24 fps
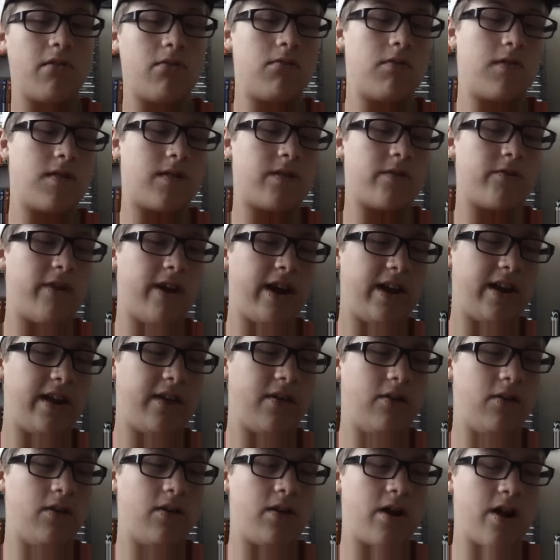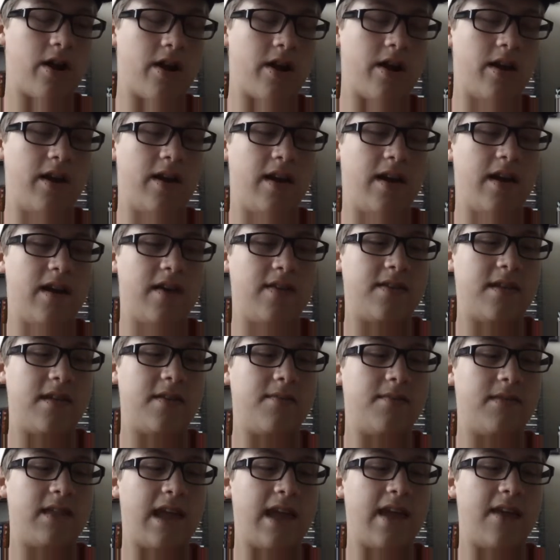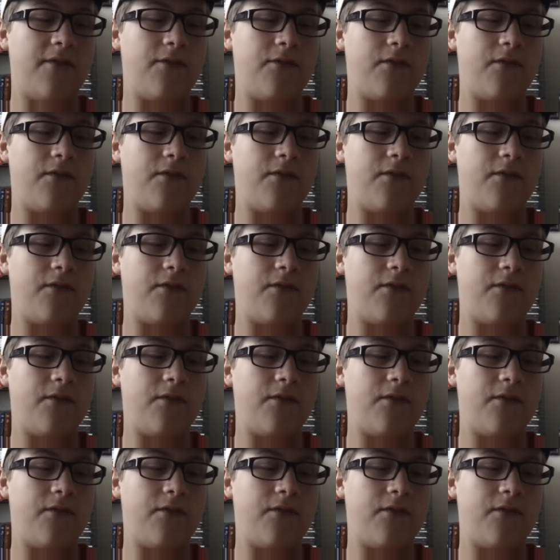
restraining order, and then they